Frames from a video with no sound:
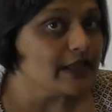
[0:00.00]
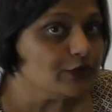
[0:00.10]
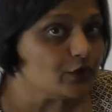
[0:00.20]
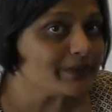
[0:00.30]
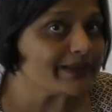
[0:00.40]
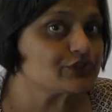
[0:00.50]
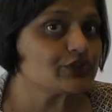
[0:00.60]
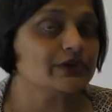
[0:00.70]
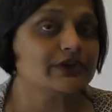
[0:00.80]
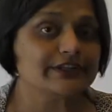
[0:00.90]
You make
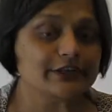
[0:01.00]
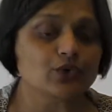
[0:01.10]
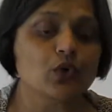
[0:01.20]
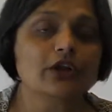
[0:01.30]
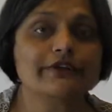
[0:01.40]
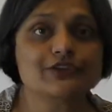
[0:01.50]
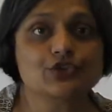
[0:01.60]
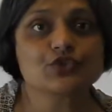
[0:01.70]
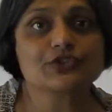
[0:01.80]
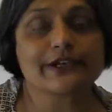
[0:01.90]
sure that you
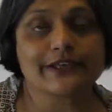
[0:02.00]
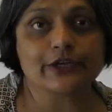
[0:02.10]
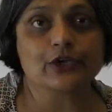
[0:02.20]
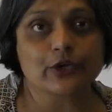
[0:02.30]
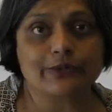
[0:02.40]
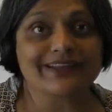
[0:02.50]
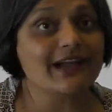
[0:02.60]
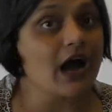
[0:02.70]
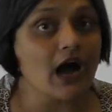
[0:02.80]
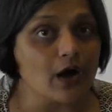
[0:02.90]
always use current document.
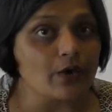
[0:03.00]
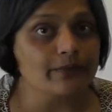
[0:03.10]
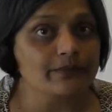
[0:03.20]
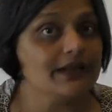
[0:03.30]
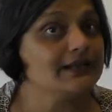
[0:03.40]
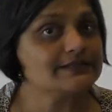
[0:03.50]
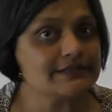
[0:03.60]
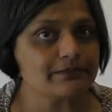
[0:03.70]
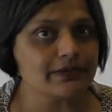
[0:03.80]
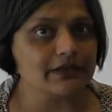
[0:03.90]
How?
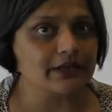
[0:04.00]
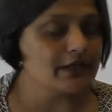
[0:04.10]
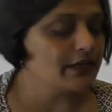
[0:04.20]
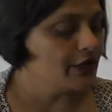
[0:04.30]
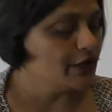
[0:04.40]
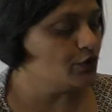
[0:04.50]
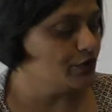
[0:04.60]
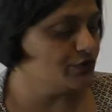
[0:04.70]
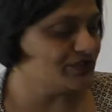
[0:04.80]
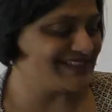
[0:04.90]
Simple. You
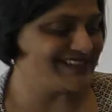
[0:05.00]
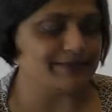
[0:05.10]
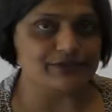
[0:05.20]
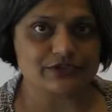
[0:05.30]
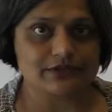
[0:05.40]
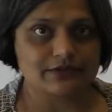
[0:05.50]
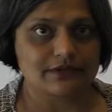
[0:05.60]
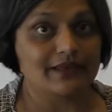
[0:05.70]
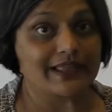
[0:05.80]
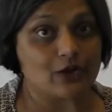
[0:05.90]
use stamps
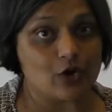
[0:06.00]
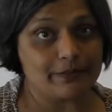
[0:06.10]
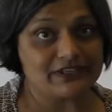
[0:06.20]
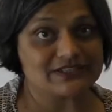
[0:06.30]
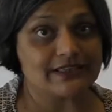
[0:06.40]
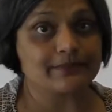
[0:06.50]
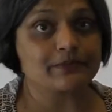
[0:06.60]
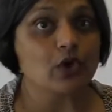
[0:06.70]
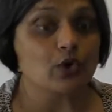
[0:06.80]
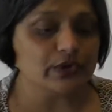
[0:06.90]
like copy
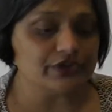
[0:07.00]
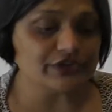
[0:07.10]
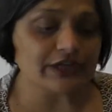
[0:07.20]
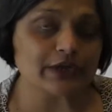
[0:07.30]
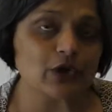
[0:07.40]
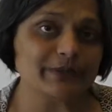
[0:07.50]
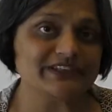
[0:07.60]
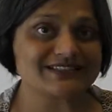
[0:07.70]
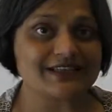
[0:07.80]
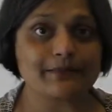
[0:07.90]
stamp, original copy
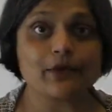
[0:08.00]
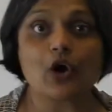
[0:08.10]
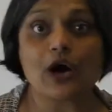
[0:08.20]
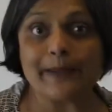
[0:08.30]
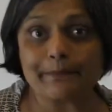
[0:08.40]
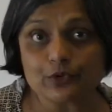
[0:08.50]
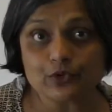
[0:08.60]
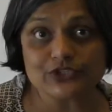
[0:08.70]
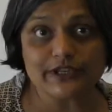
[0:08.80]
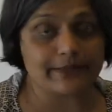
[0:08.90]
stamp,
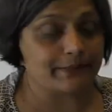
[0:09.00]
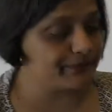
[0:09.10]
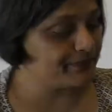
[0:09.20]
approved stamp,